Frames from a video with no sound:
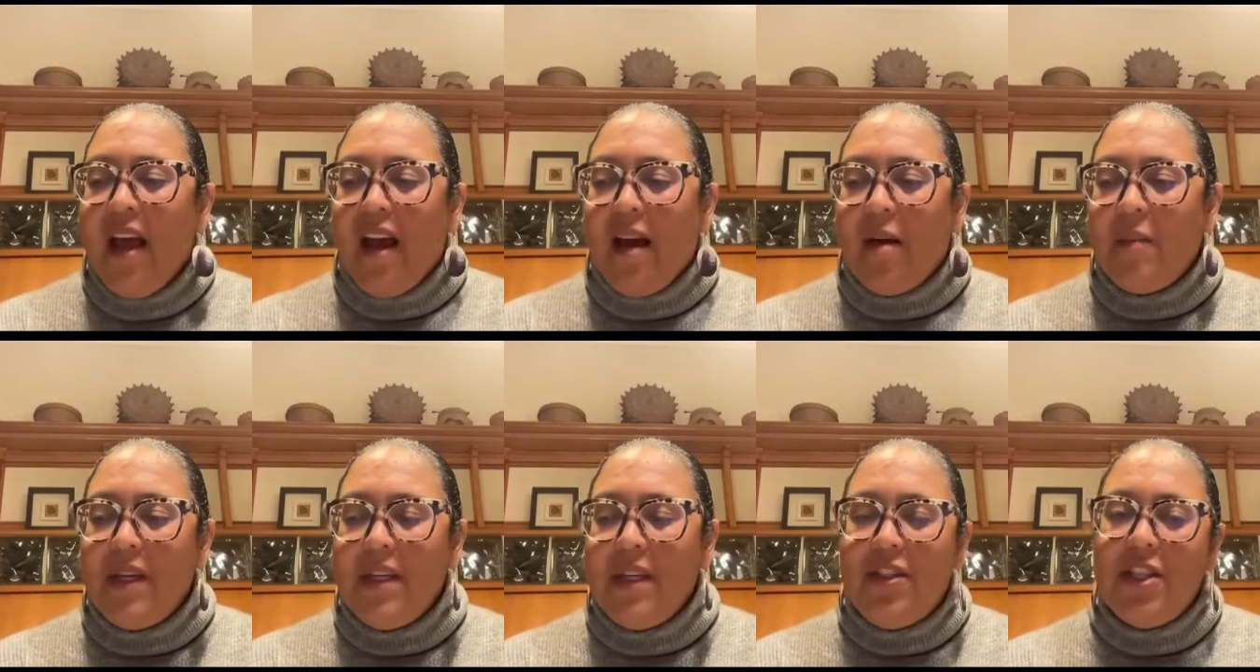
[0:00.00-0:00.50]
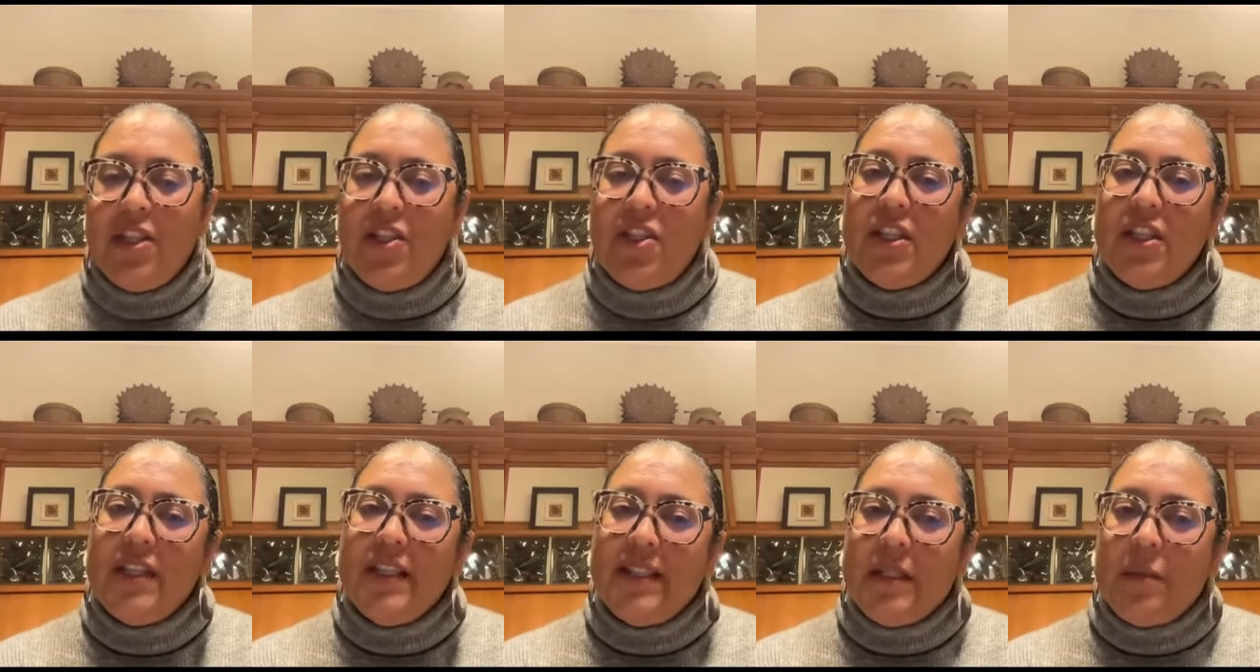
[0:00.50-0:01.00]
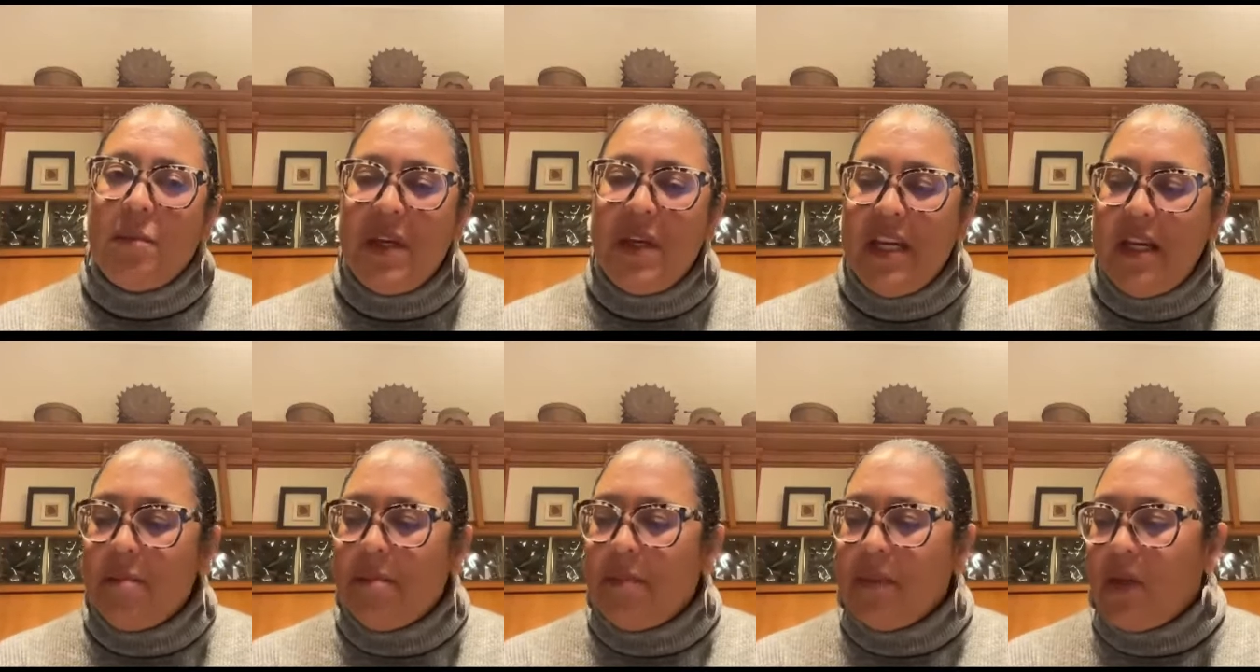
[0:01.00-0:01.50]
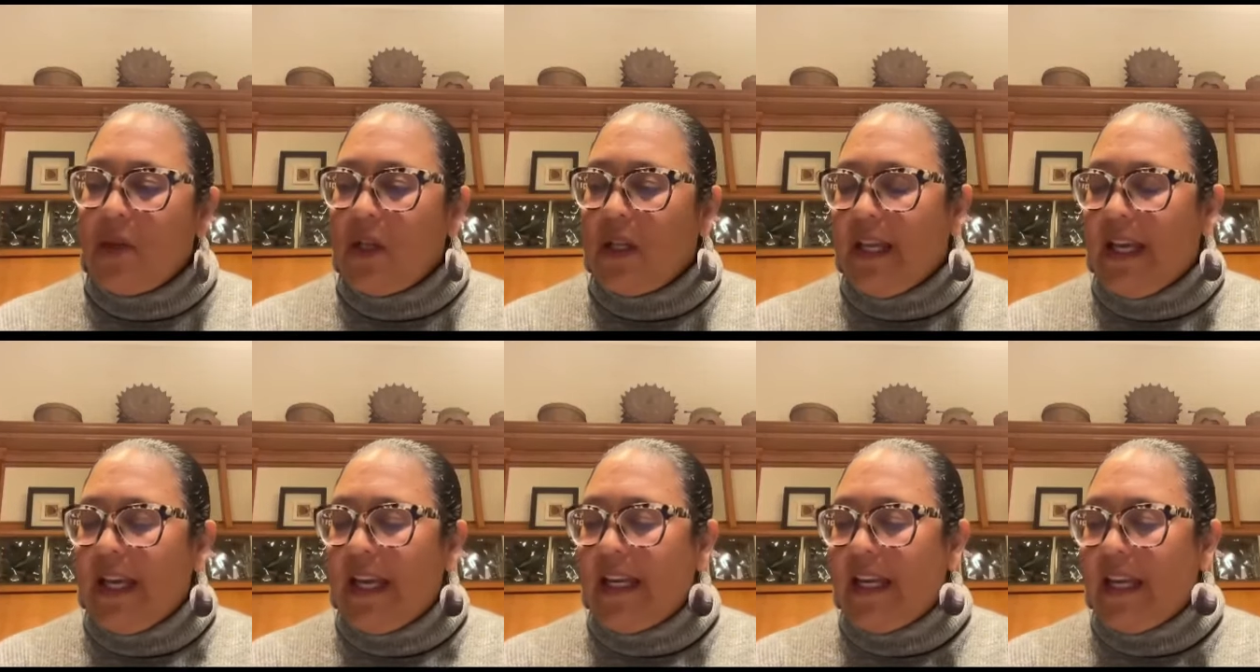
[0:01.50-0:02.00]
Indigenous
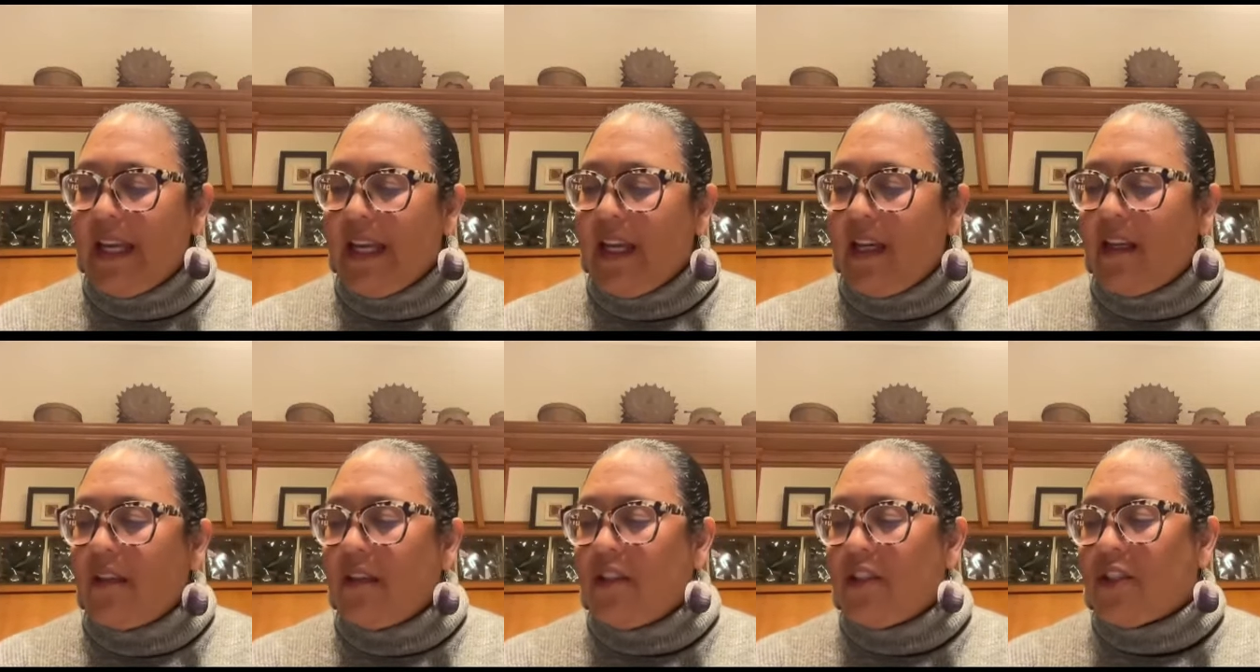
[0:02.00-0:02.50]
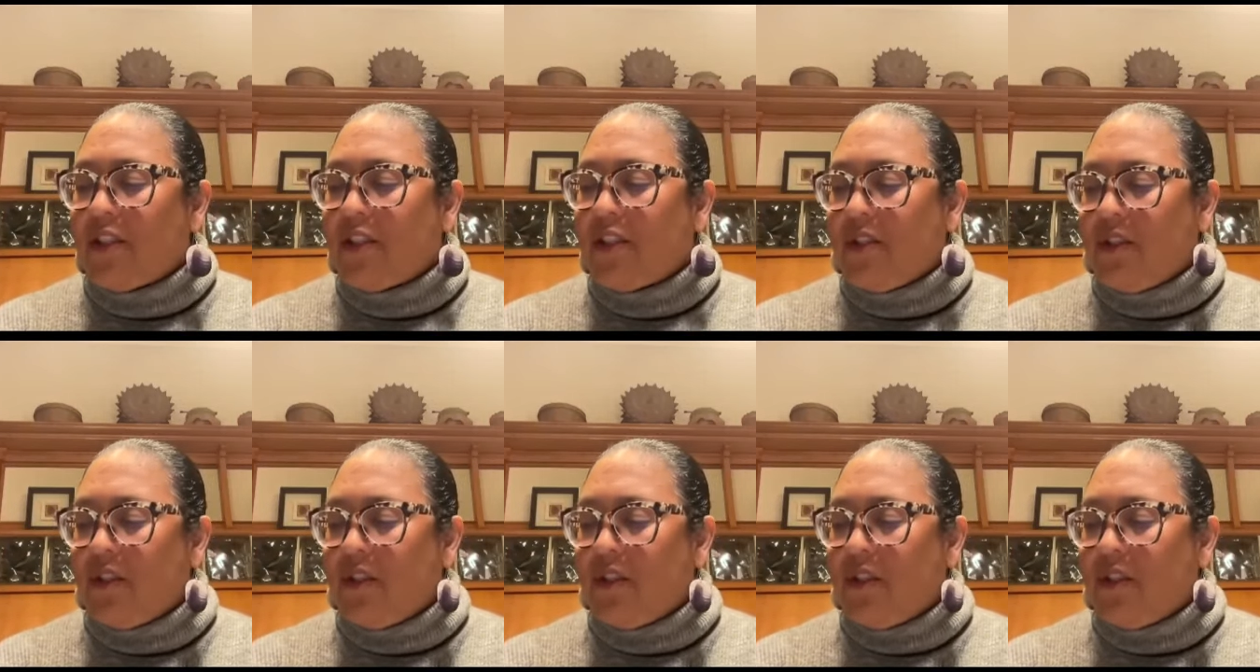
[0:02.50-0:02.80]
people and English